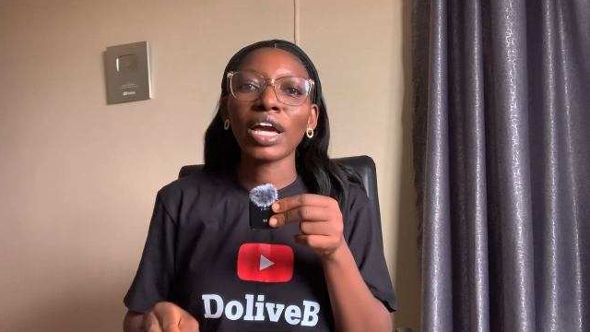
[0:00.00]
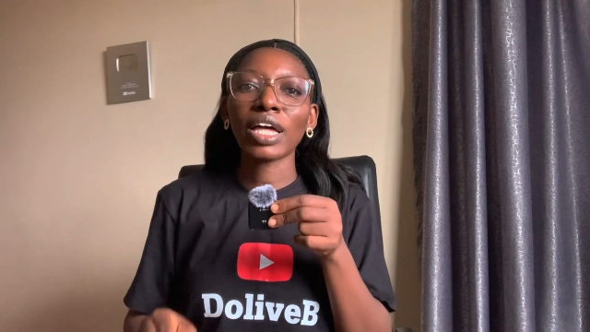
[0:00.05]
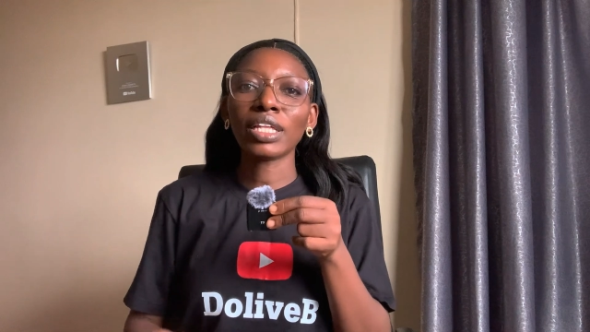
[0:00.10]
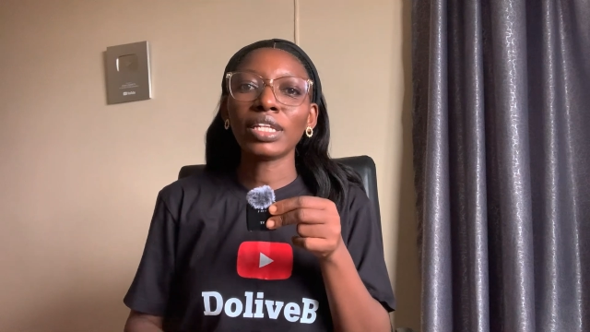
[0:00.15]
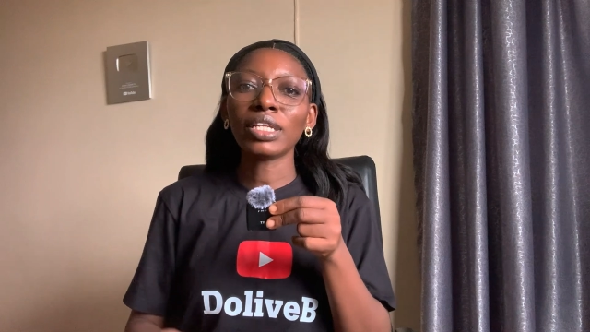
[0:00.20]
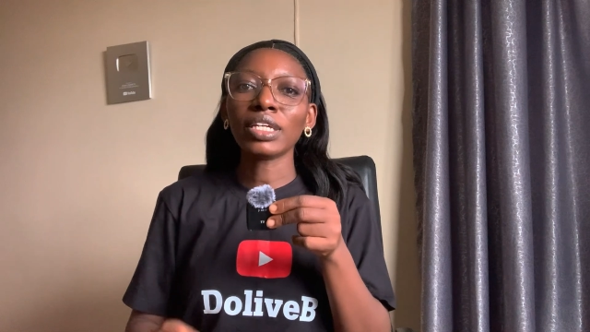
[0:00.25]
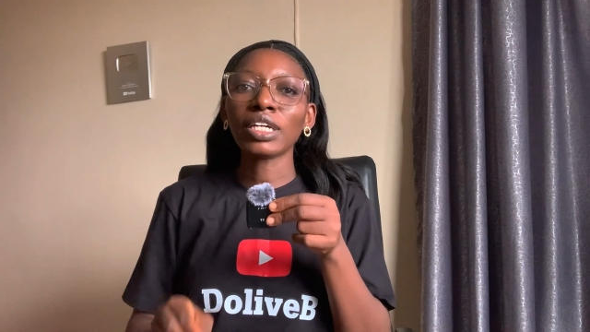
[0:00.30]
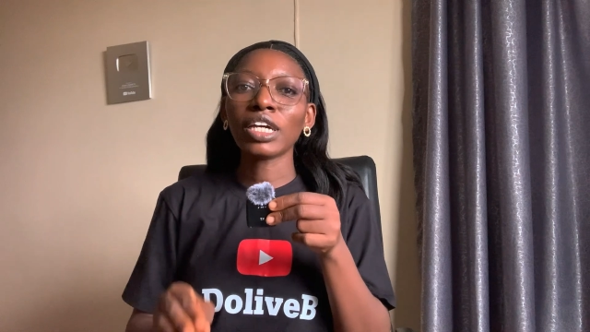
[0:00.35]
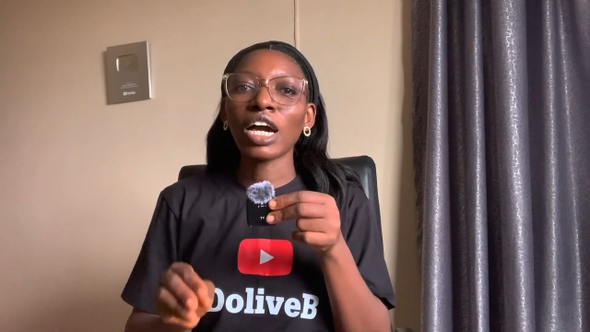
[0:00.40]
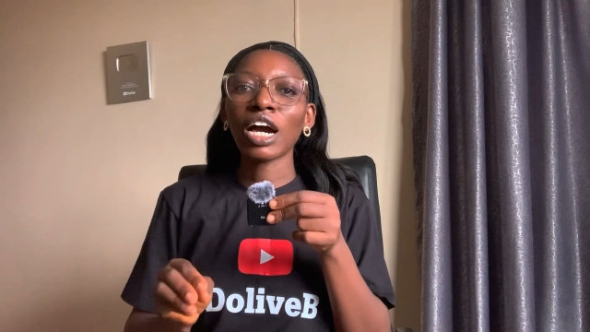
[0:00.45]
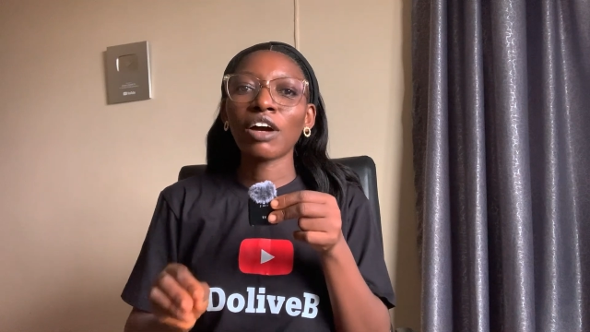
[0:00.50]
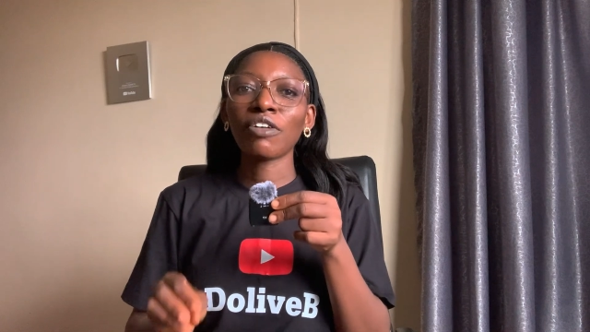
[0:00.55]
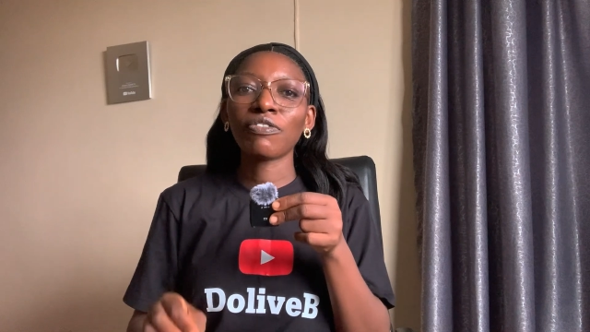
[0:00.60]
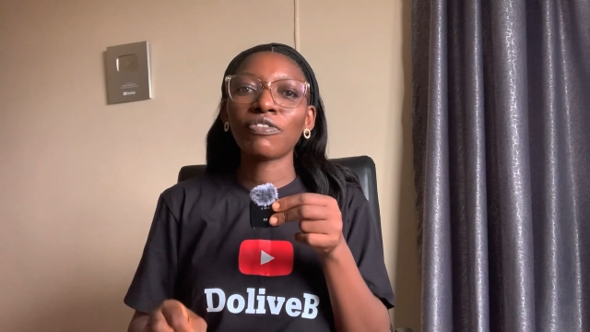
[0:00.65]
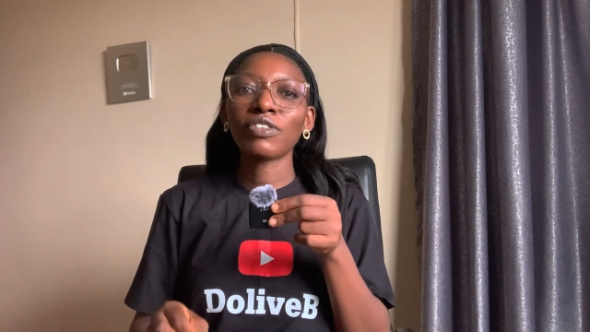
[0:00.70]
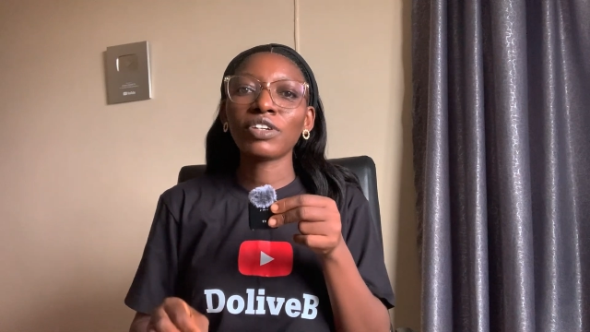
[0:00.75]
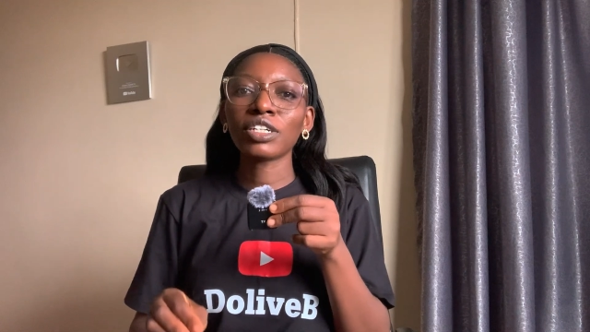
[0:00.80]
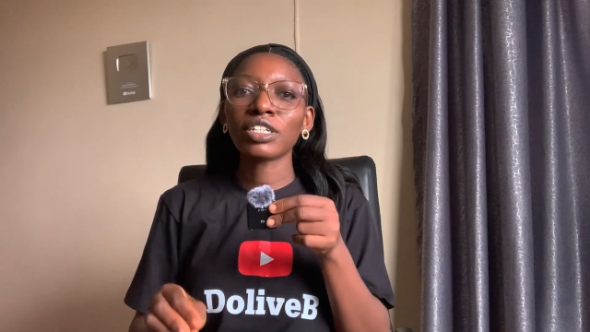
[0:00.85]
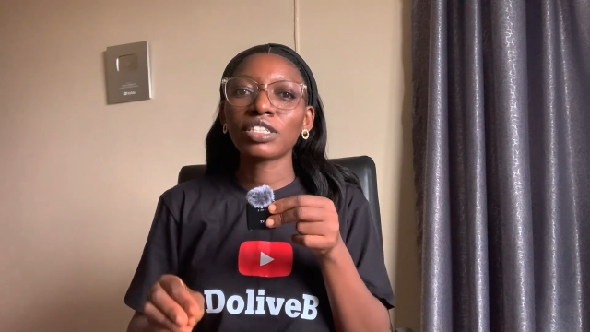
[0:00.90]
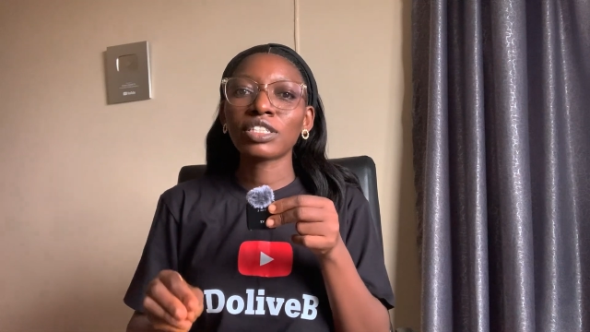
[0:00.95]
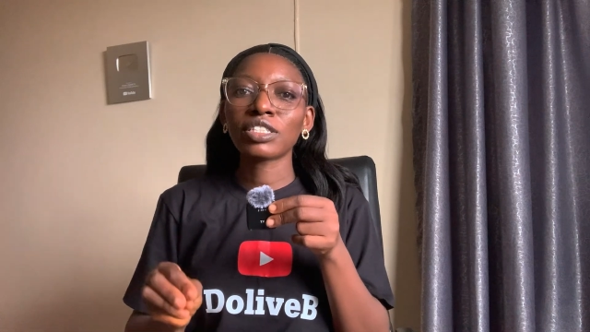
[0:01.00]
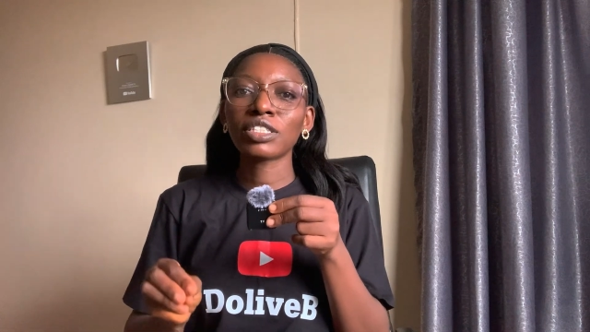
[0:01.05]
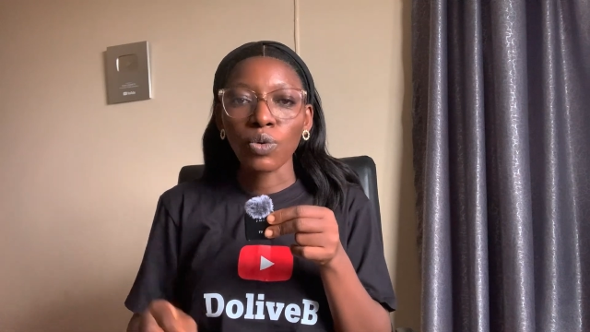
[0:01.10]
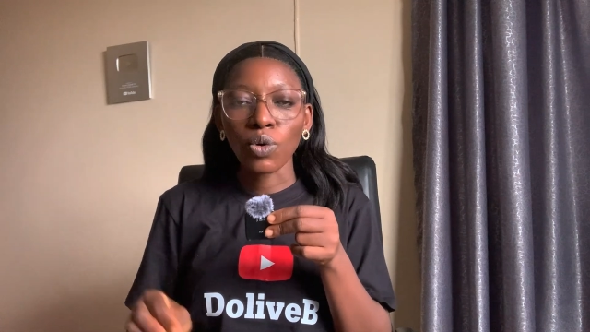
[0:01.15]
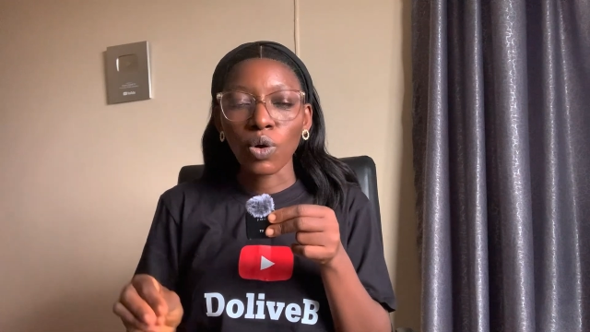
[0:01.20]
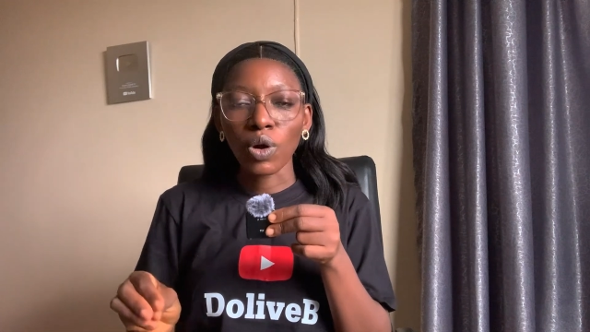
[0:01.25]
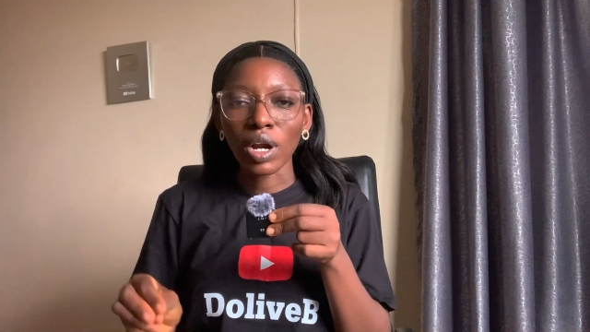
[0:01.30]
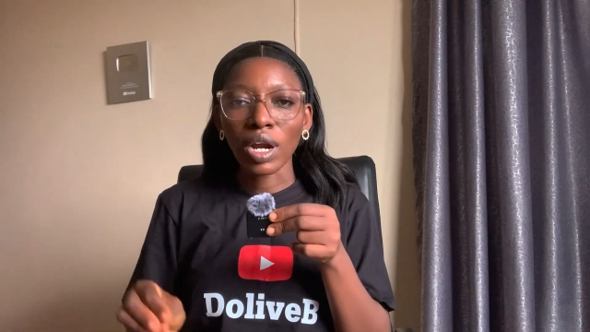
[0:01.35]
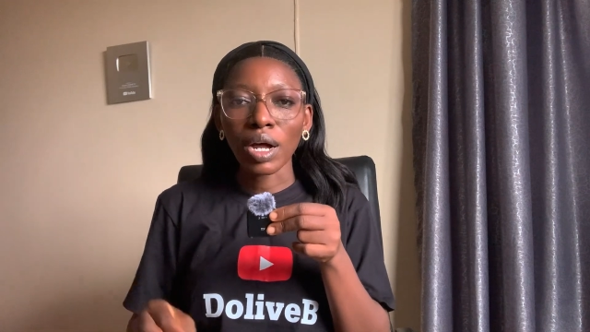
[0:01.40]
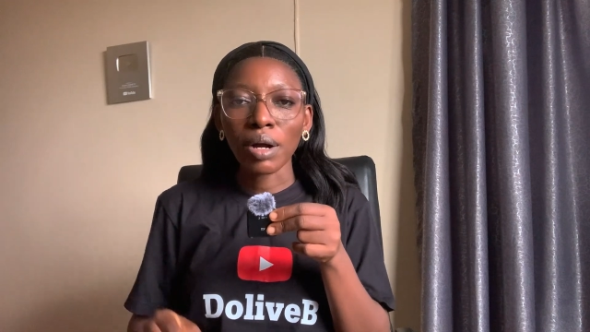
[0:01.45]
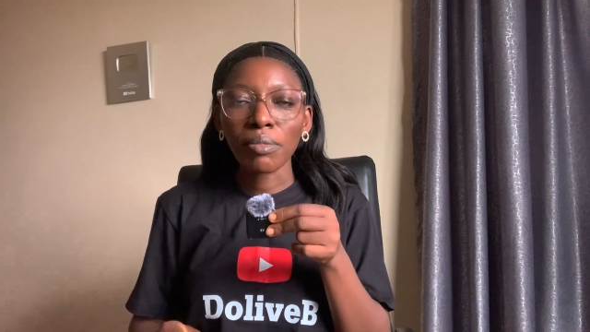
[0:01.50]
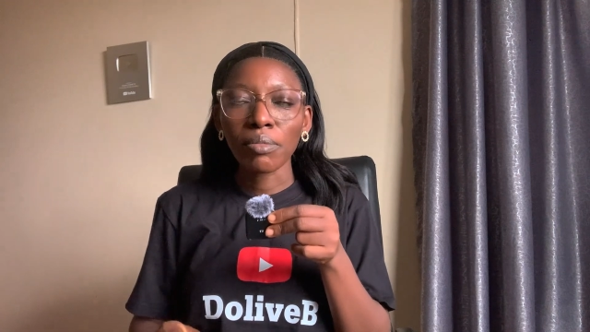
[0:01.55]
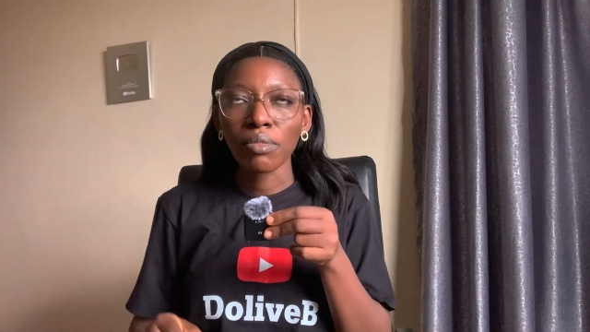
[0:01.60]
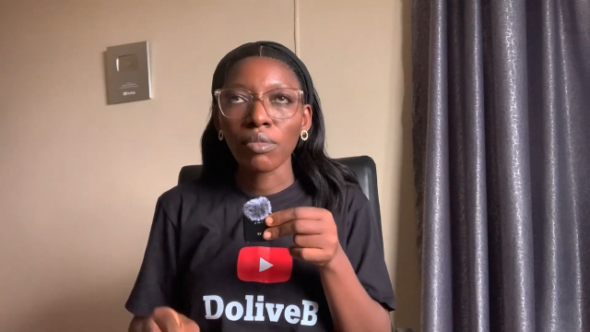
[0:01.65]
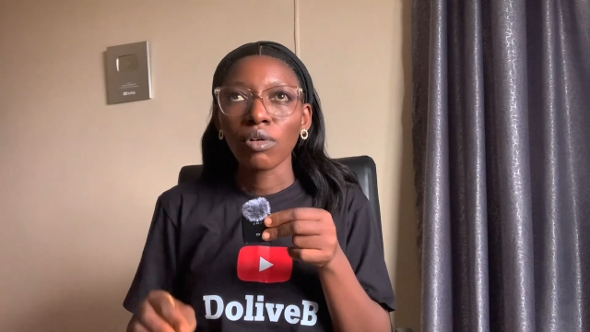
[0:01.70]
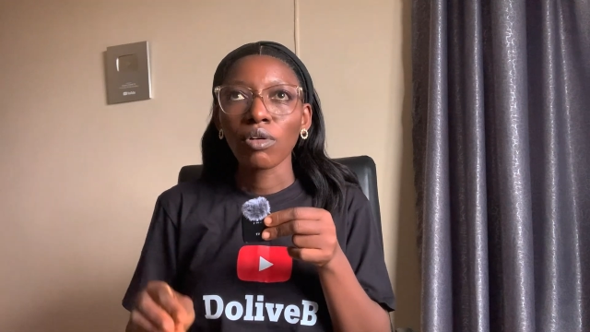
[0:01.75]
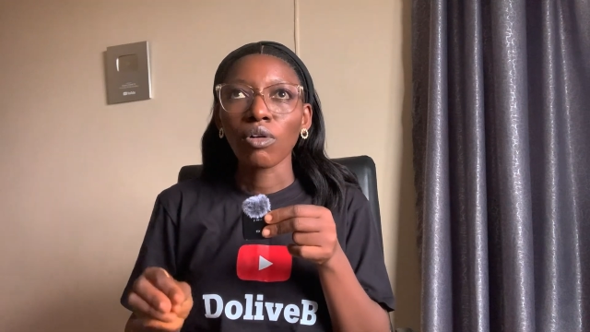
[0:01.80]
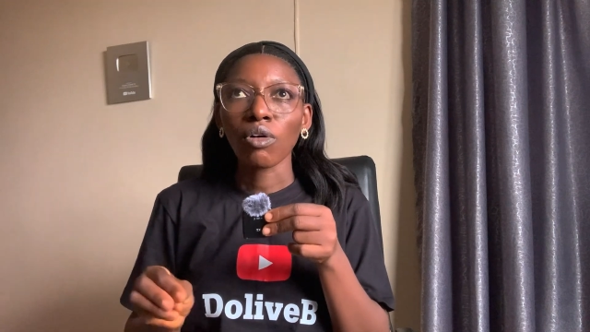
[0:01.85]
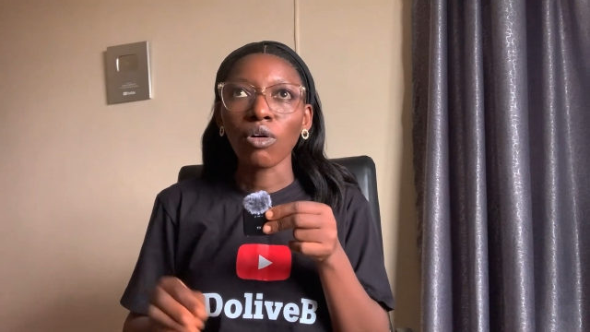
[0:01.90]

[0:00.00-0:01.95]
any affiliate program